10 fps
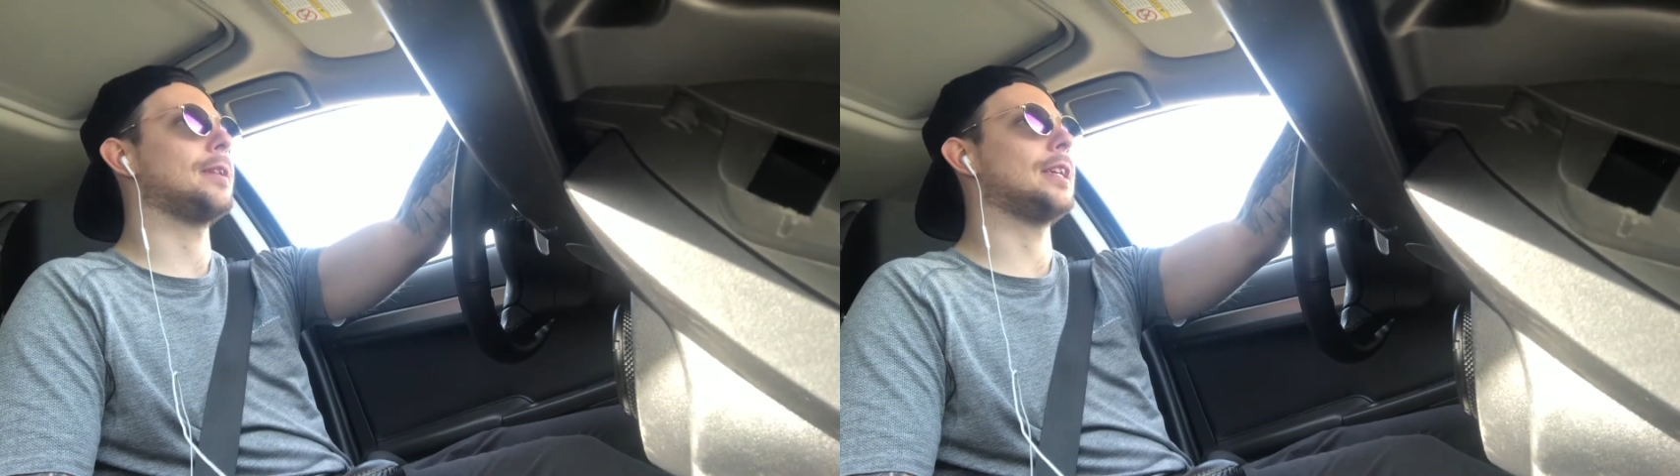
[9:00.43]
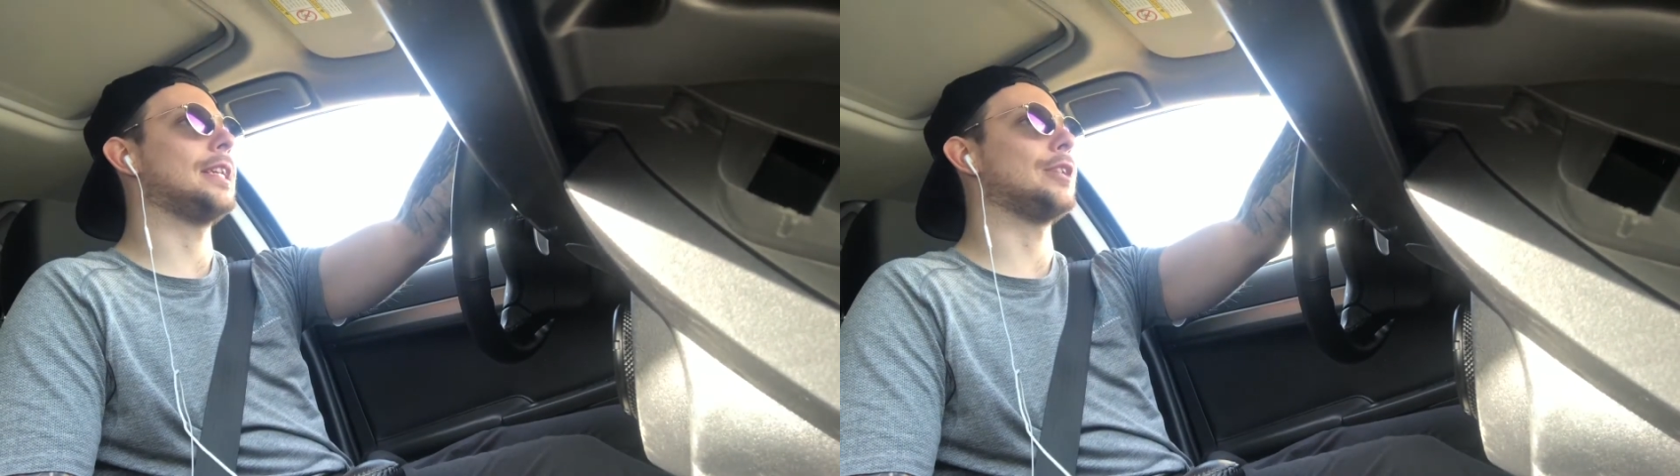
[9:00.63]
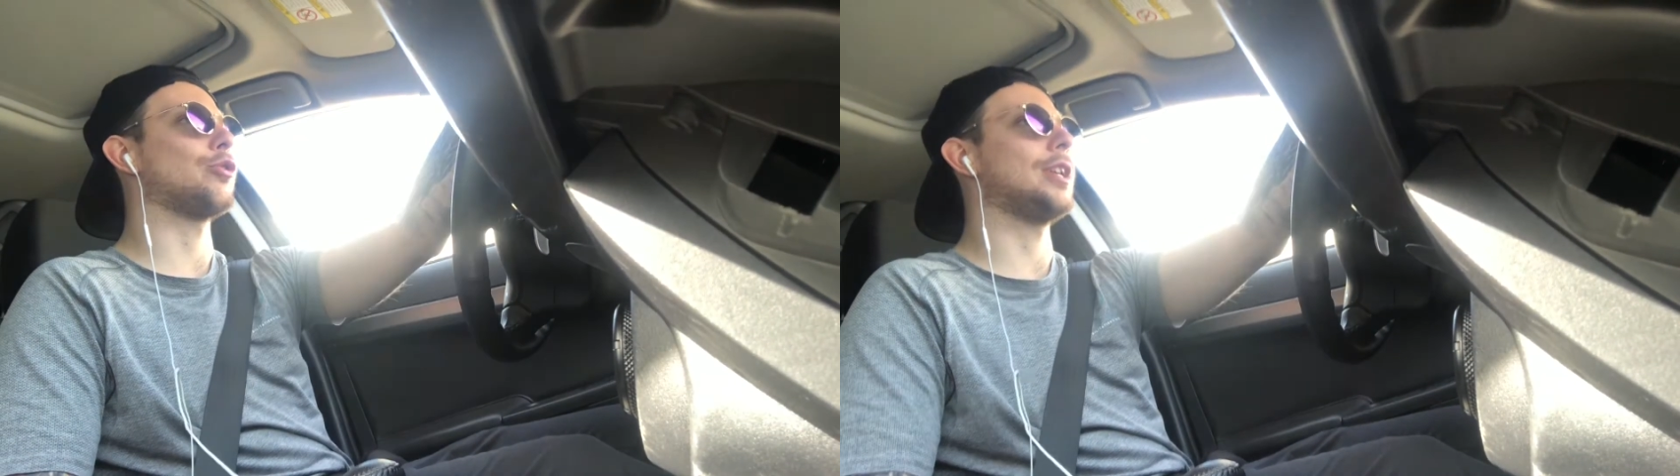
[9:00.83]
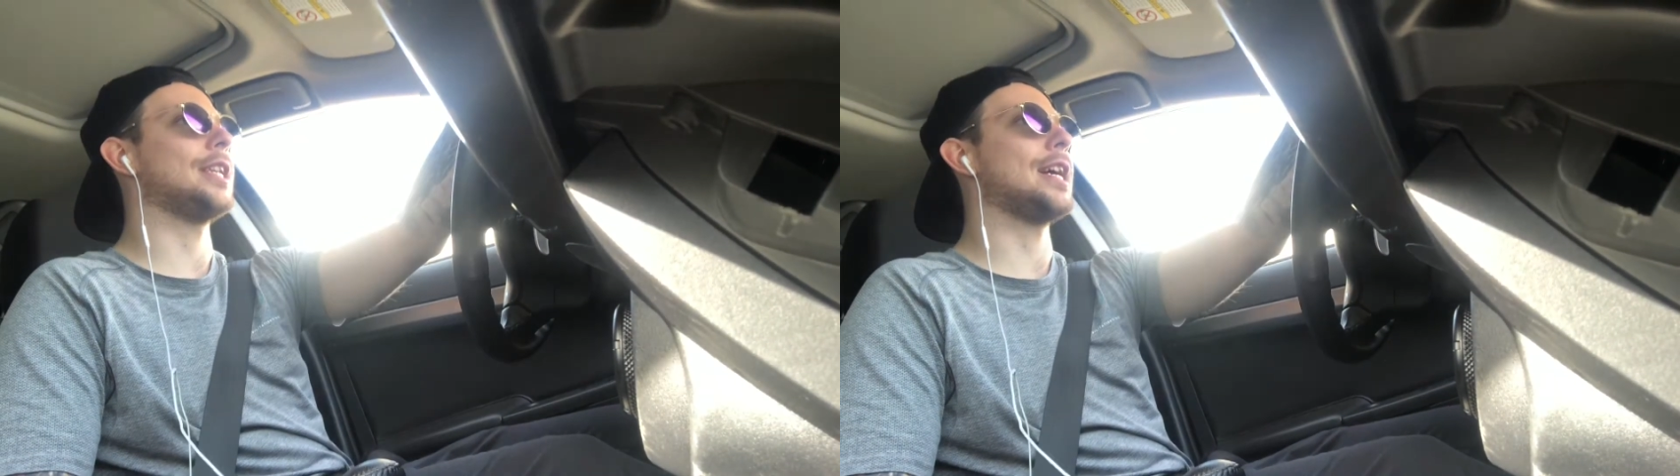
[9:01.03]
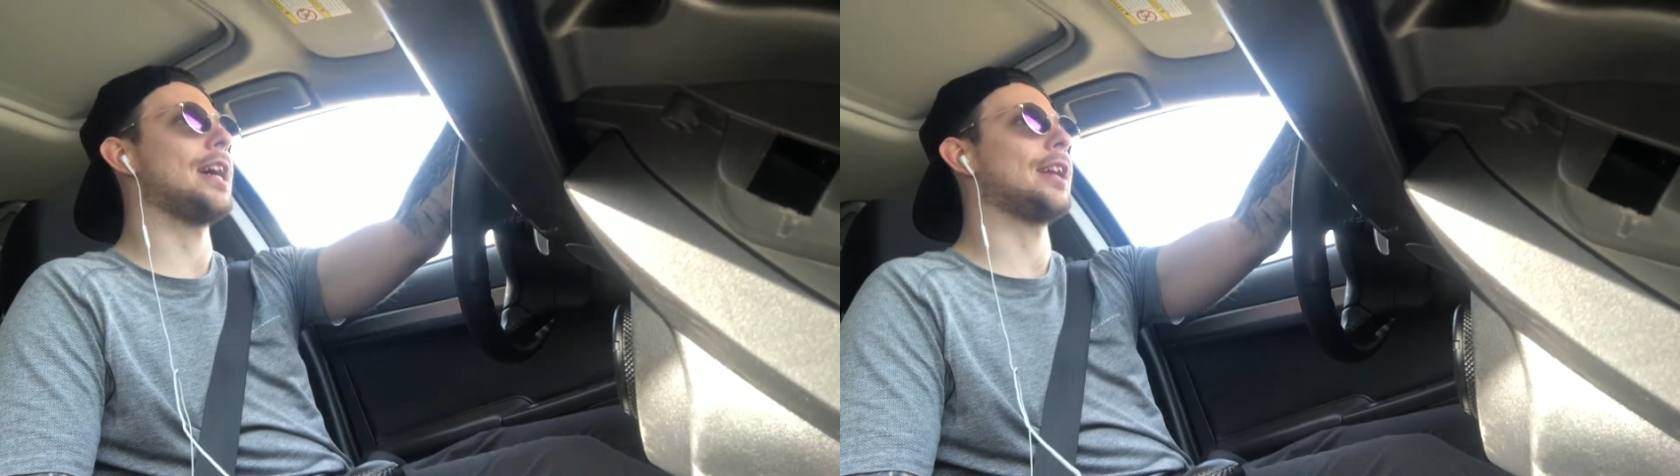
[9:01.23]
in
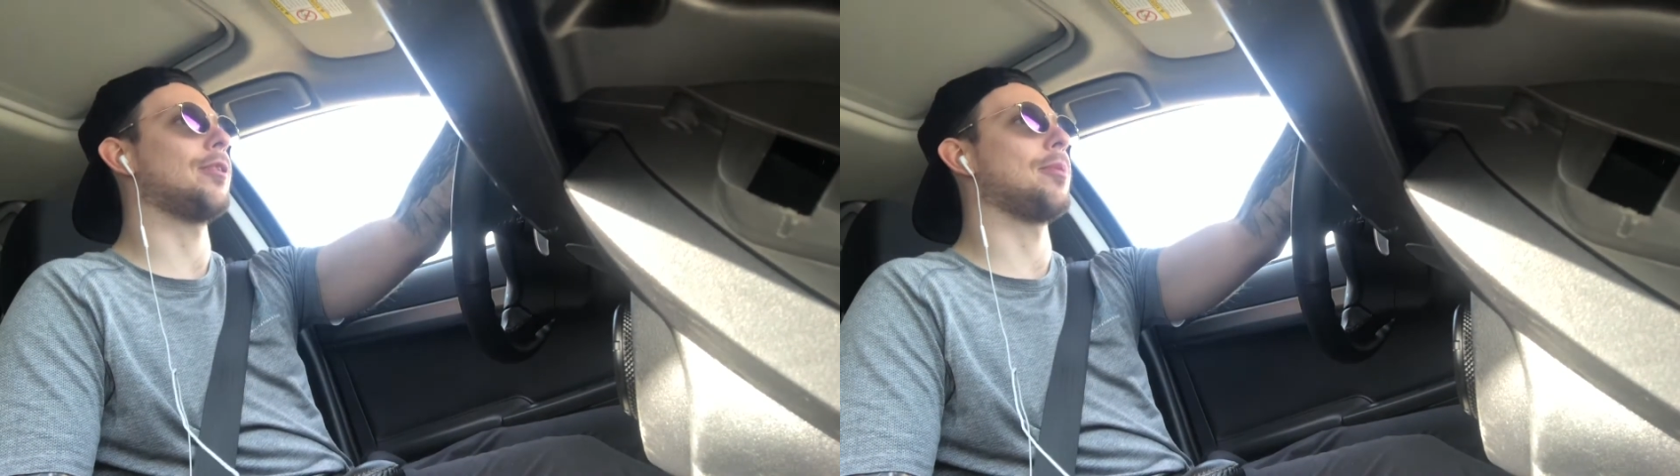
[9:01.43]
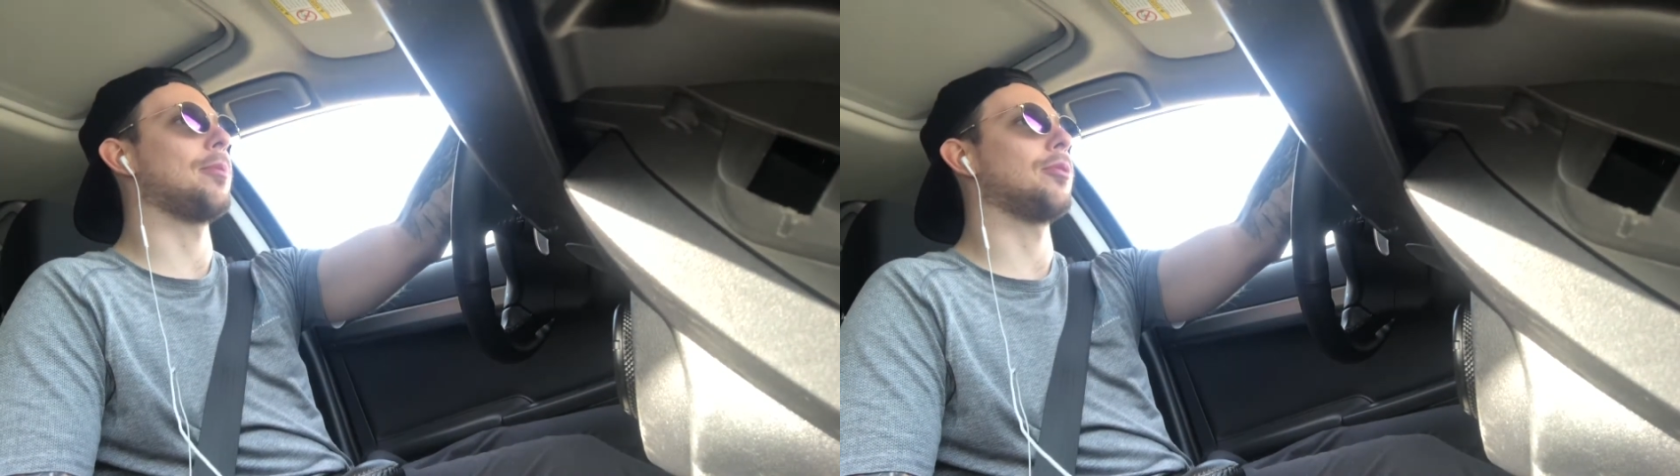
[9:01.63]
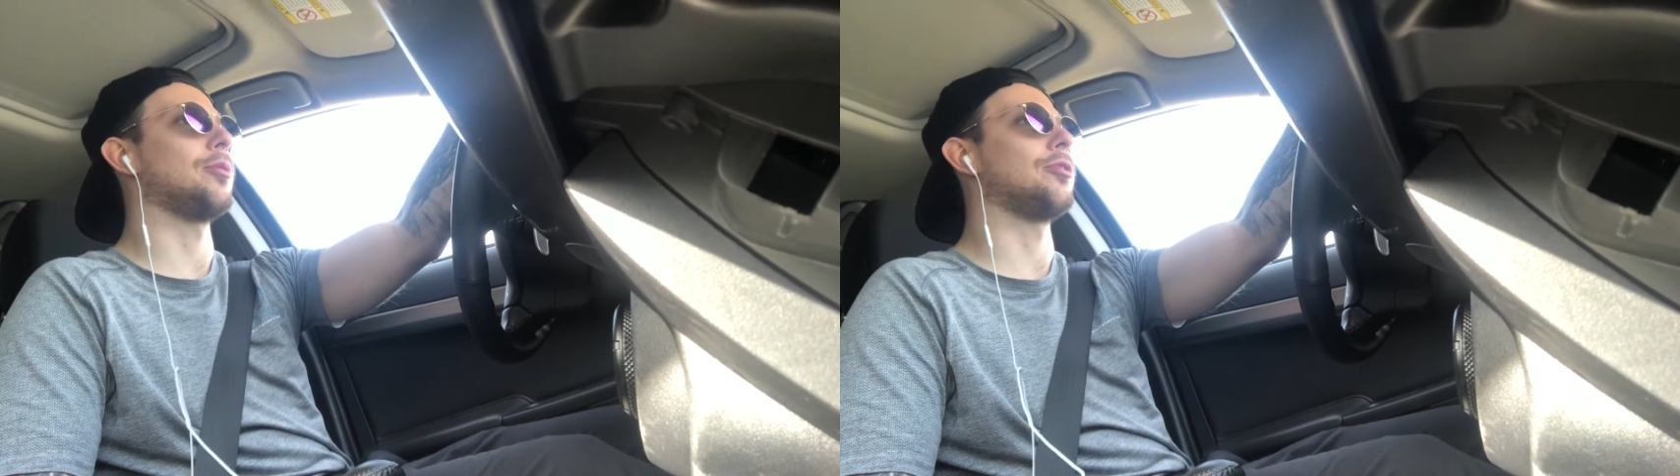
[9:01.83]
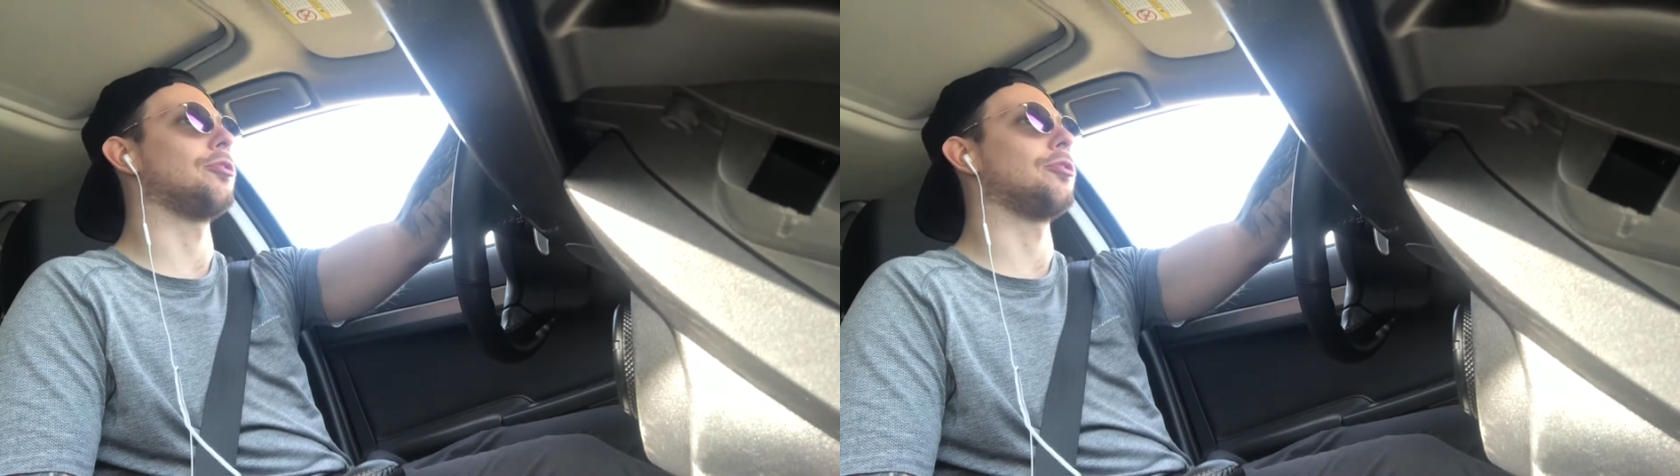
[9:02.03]
grade 9, I remember there was